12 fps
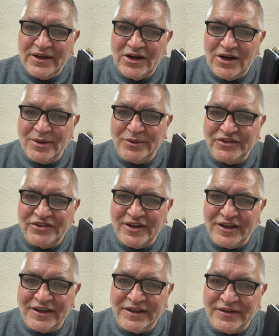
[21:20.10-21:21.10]
I would
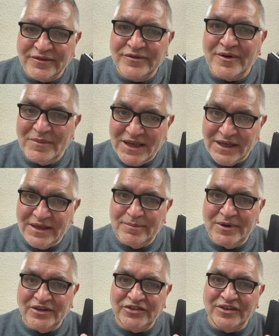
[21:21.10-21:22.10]
say, for me
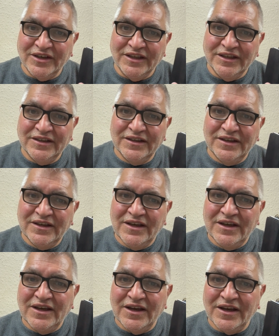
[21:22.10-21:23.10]
personally,
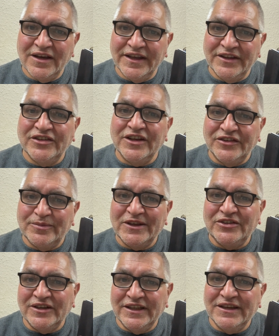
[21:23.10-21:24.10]
it's
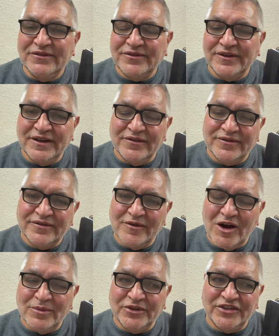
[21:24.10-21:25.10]
basically, if
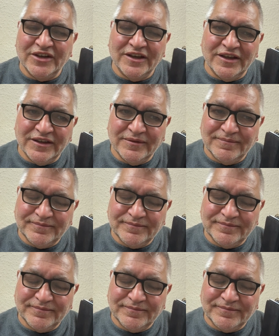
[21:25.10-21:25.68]
I would say,